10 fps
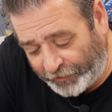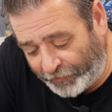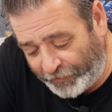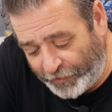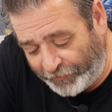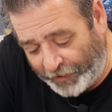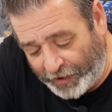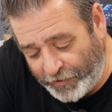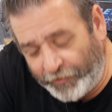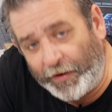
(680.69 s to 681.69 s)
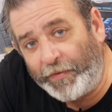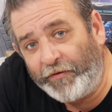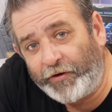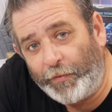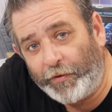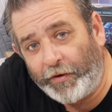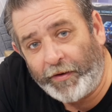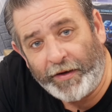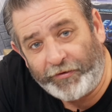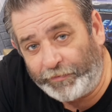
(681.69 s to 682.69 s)
or if you've used something similar to
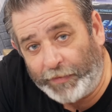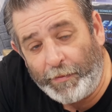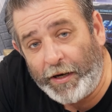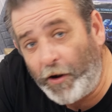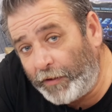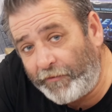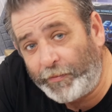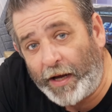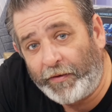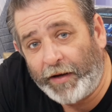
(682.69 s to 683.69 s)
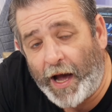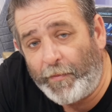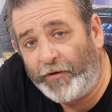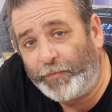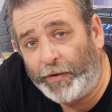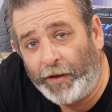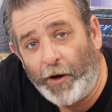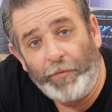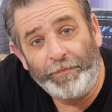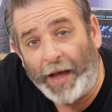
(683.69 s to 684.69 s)
this, let me know. Leave them down in the comments below.